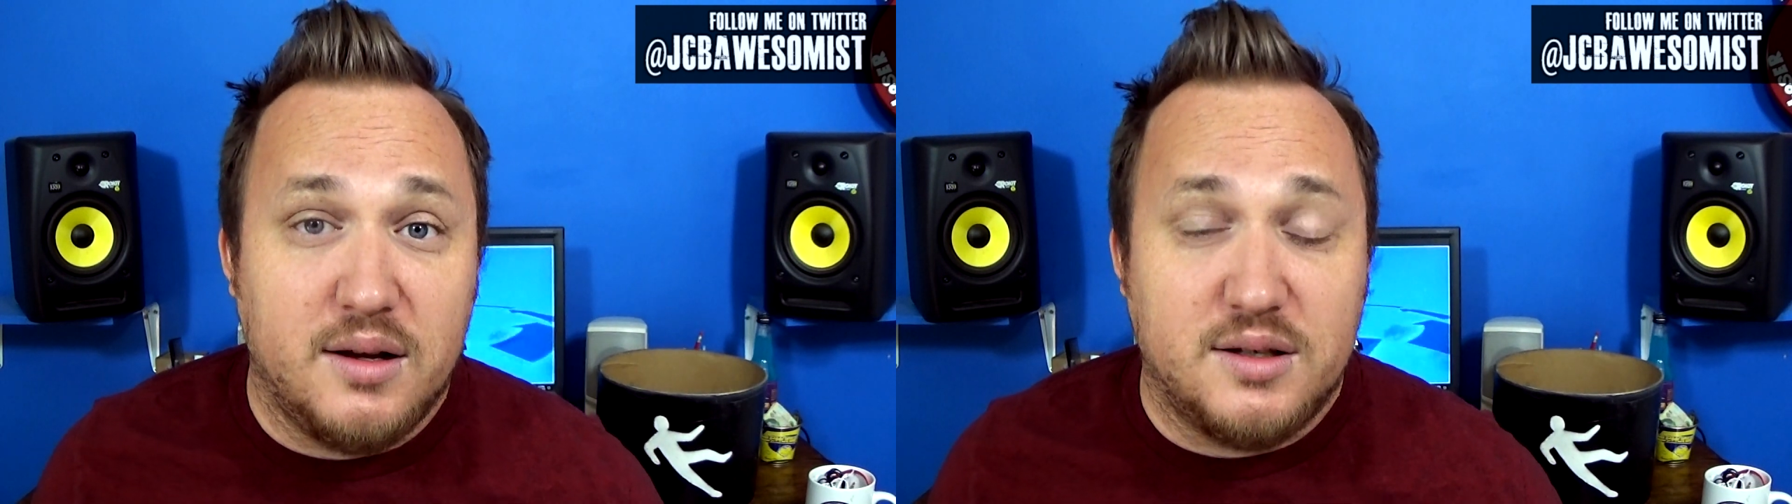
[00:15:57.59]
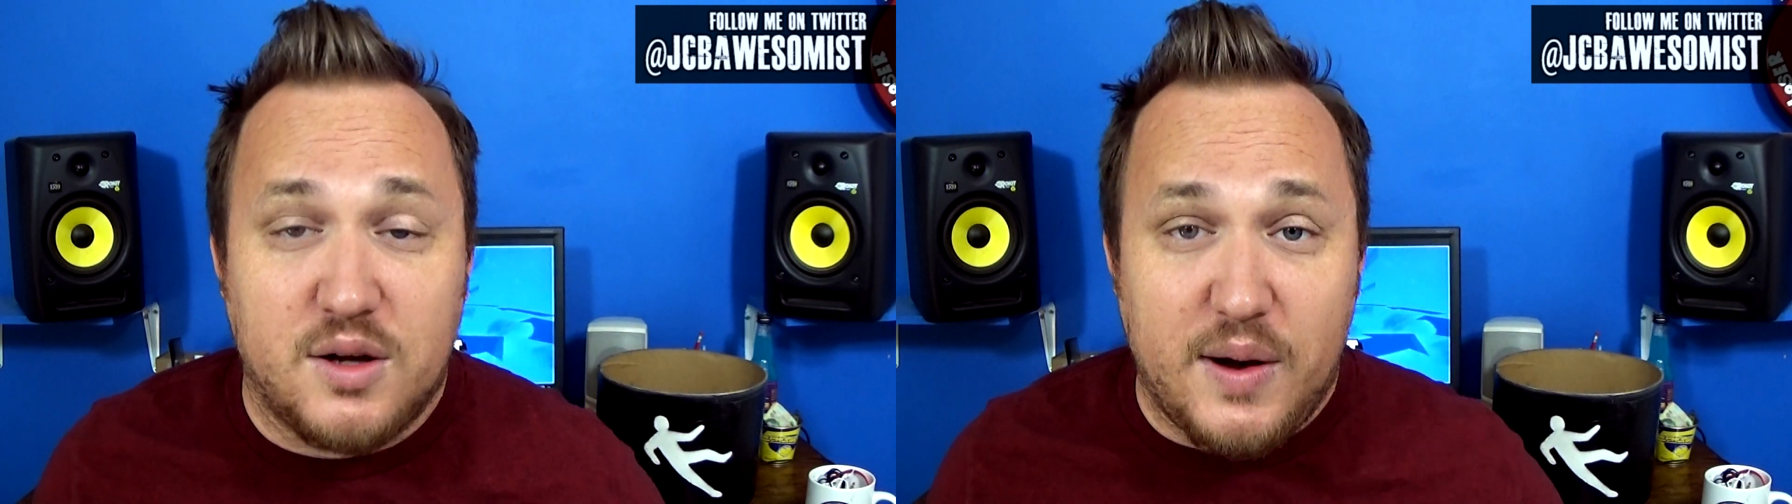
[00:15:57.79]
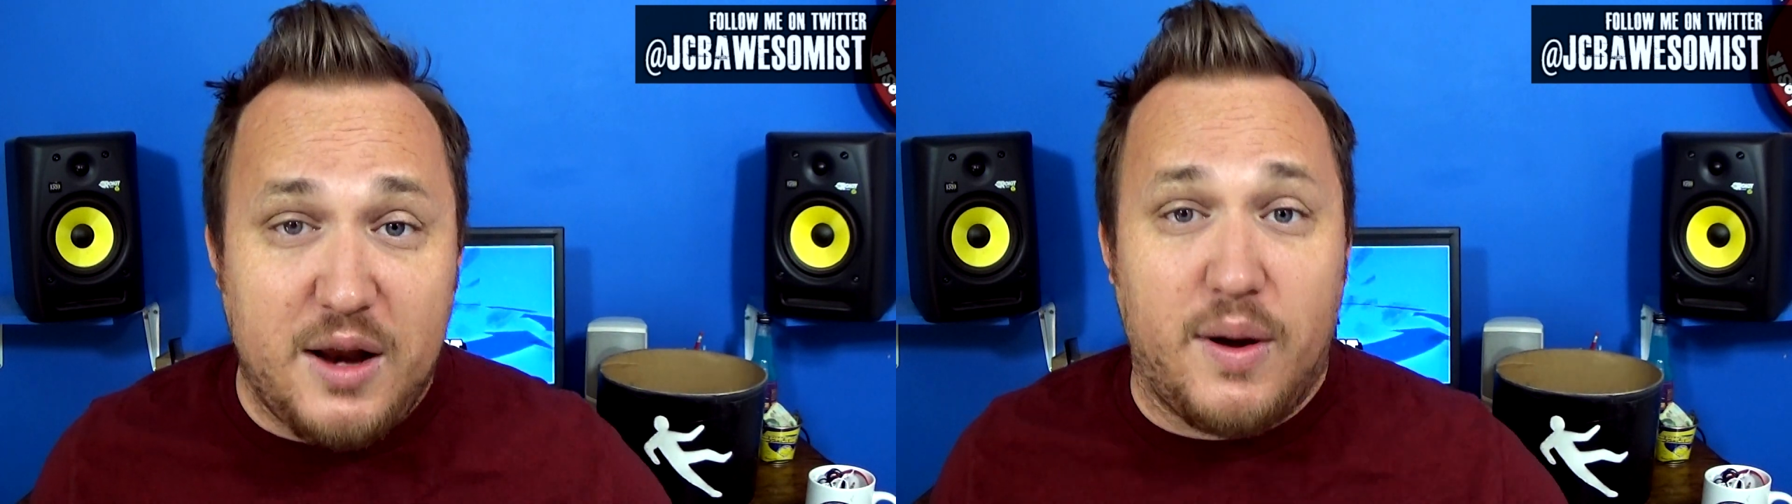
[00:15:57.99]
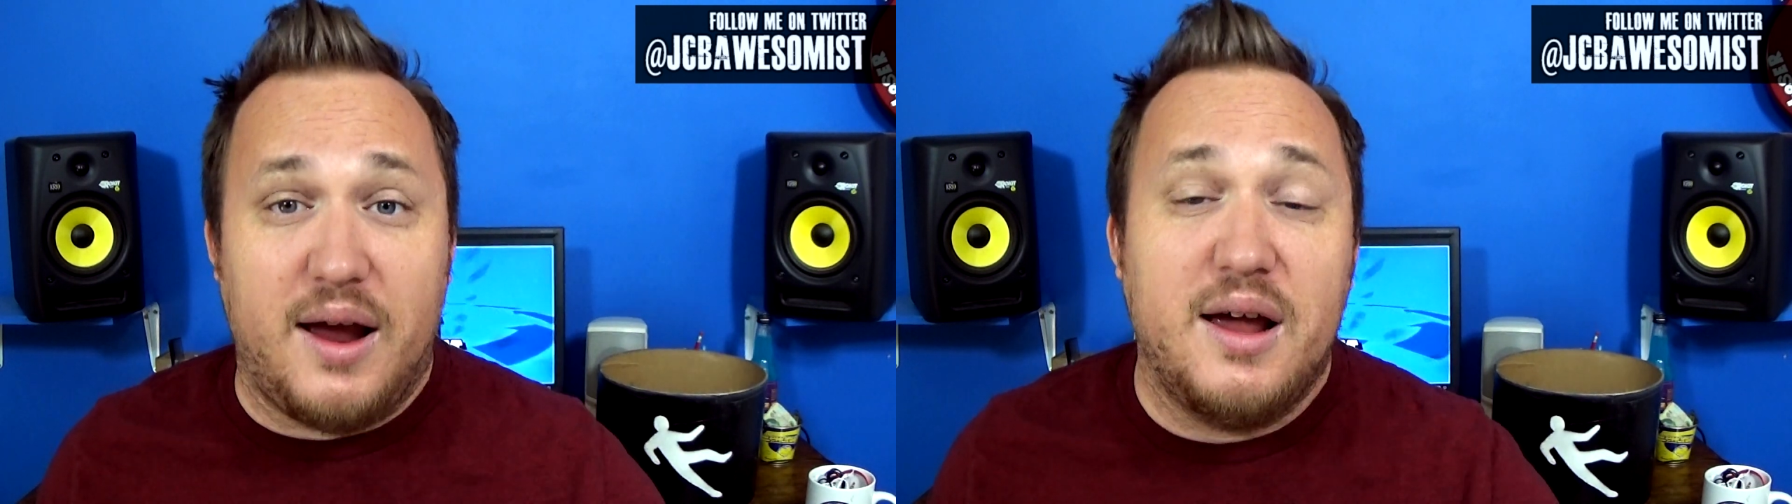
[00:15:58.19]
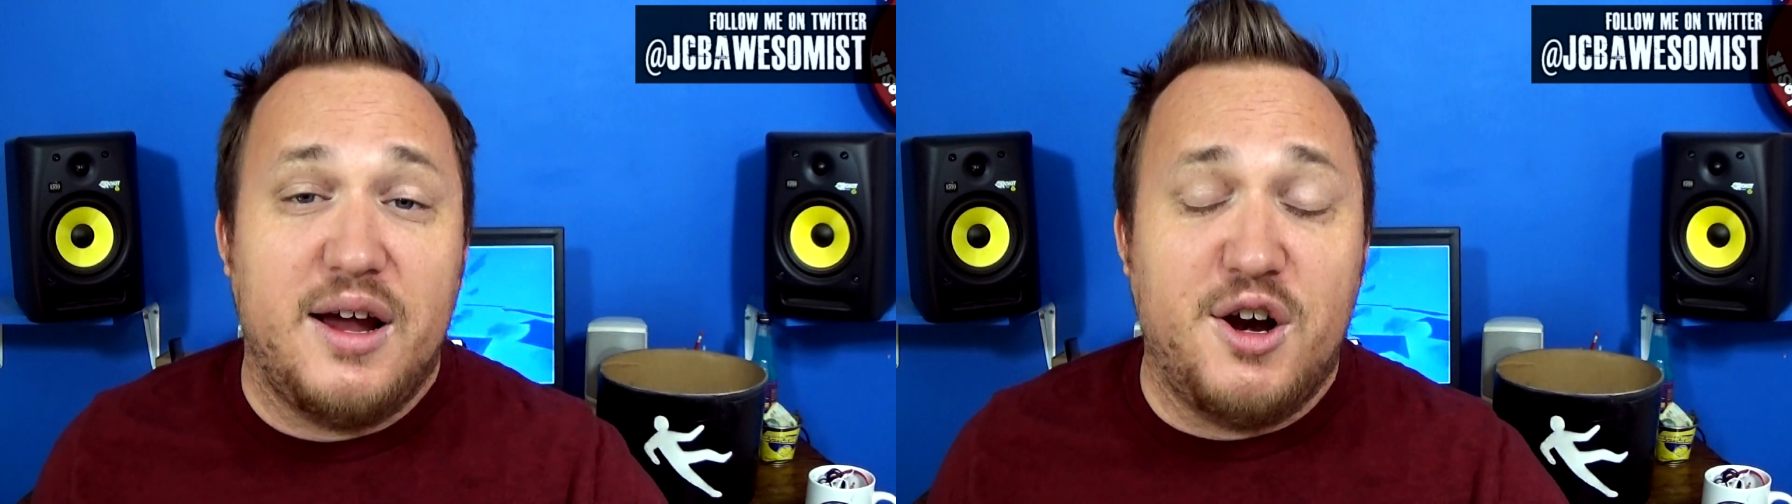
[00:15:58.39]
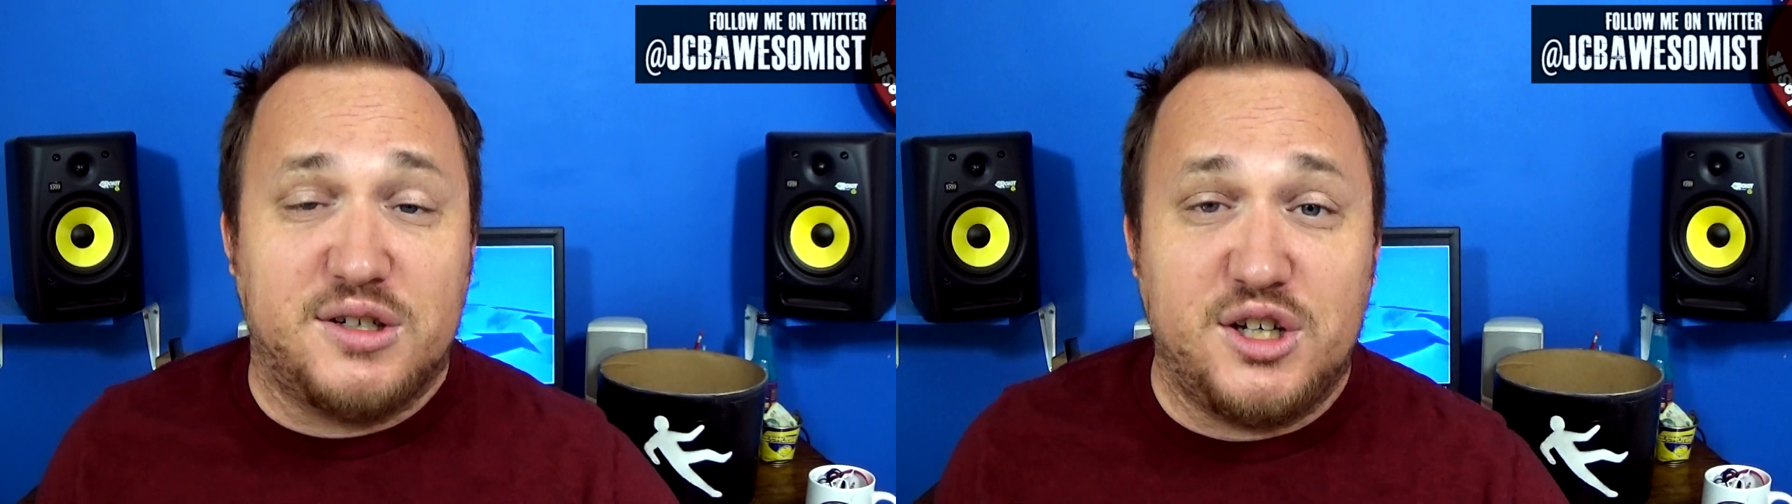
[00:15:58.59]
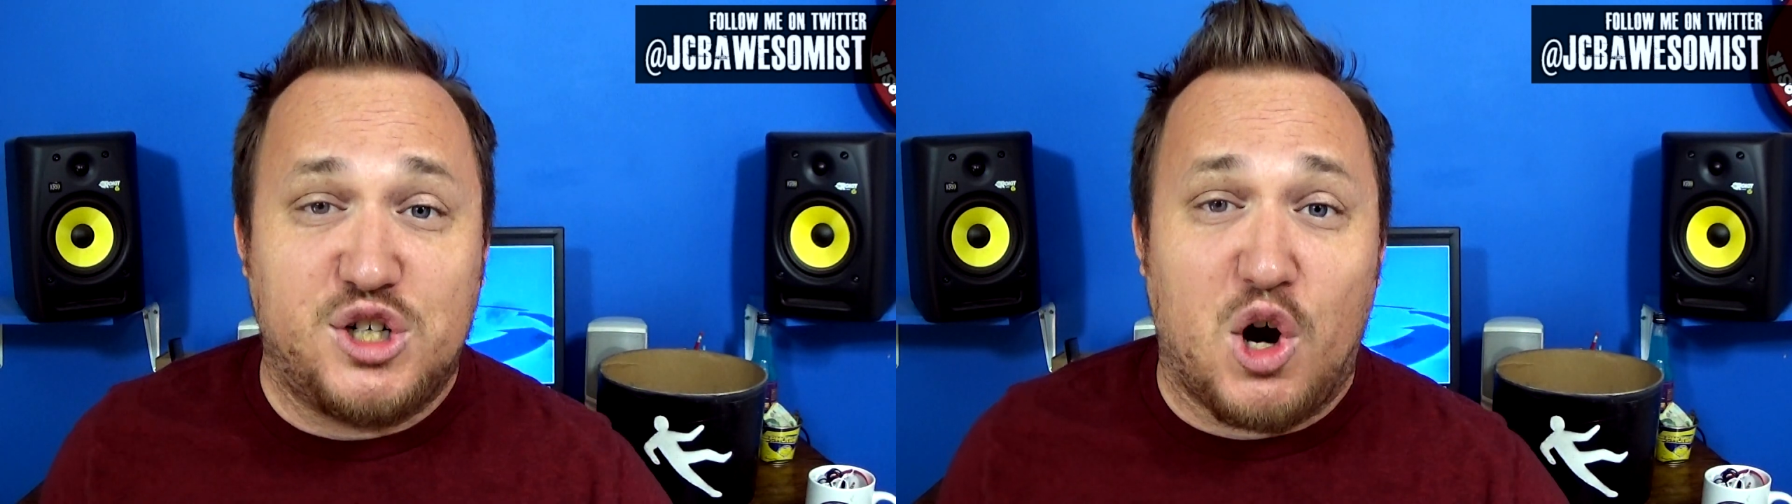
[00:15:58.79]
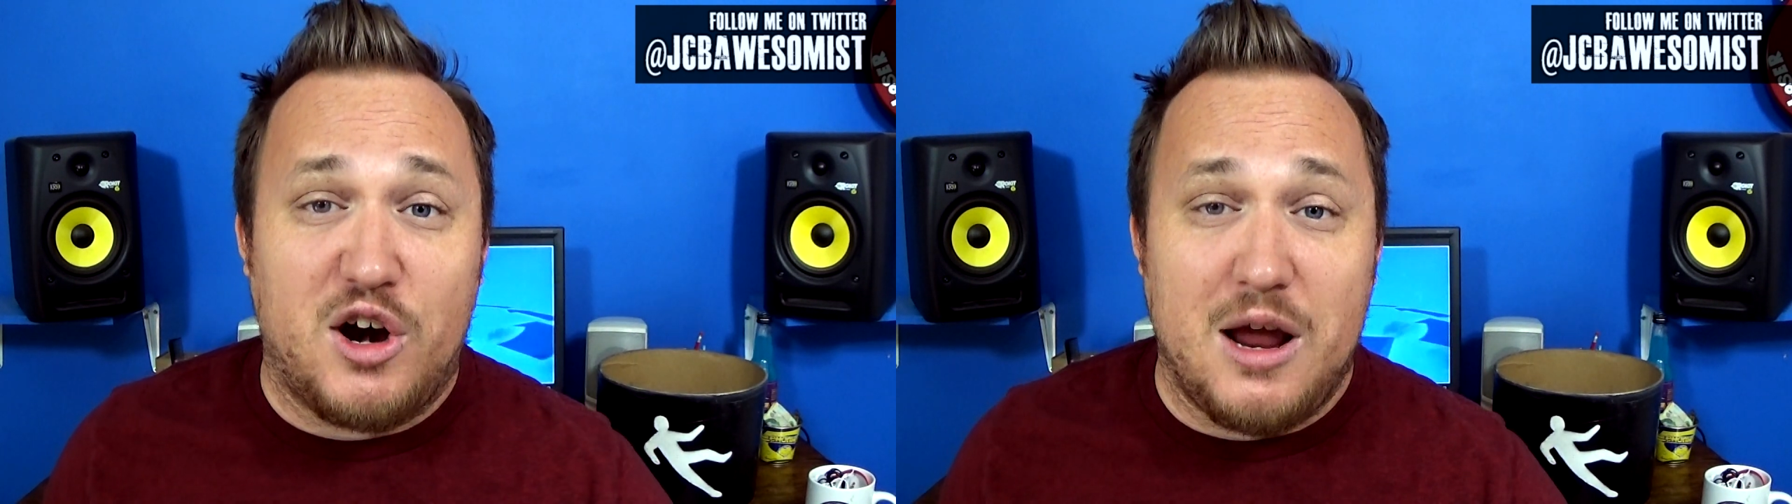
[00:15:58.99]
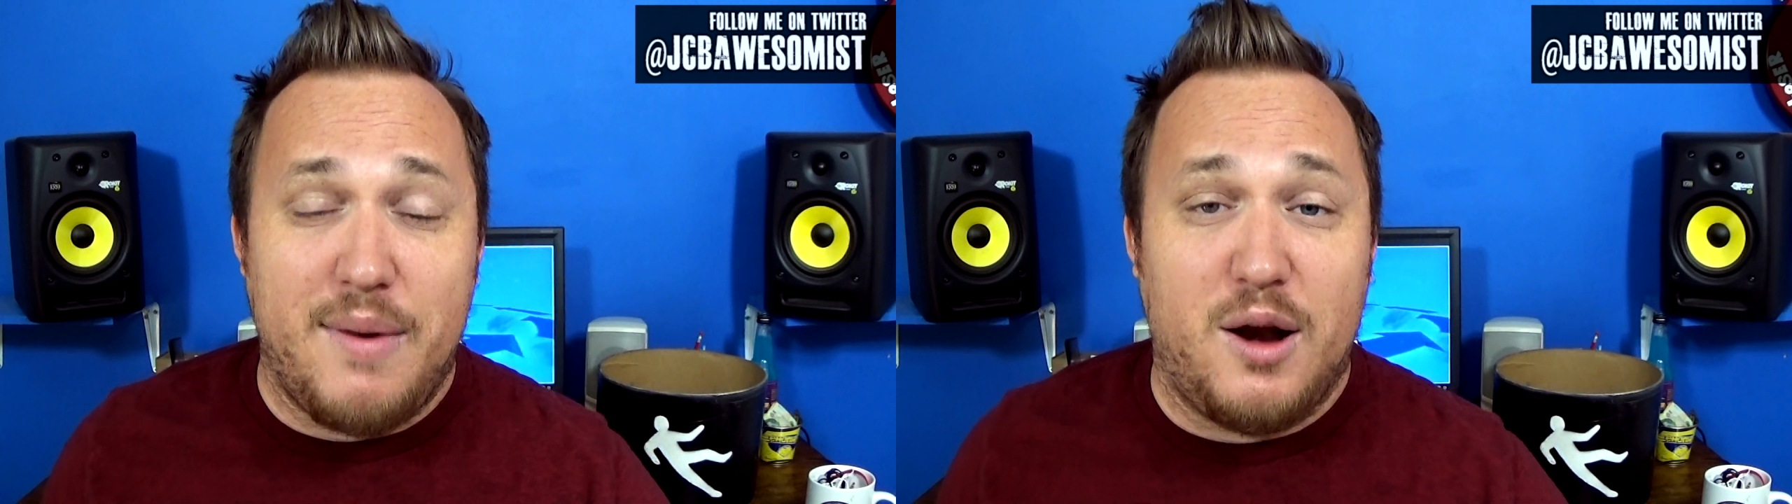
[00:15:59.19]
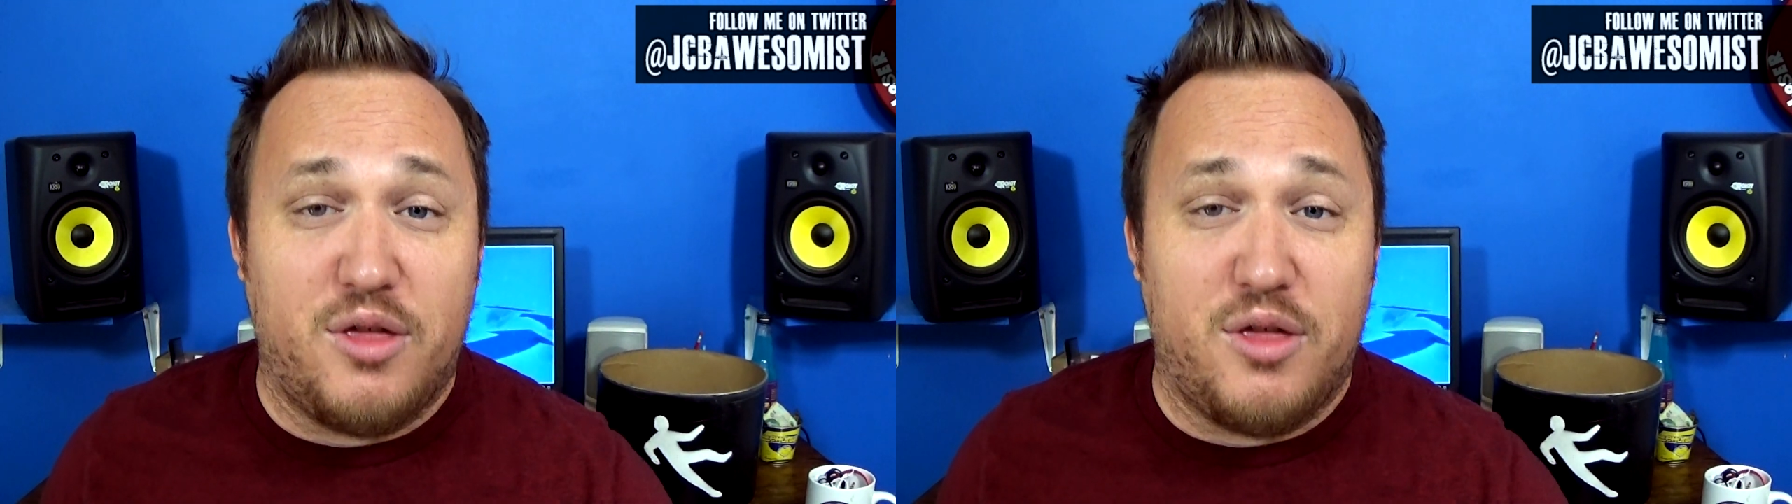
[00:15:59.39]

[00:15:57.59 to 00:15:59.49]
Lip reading: So anyway, here's the chart I made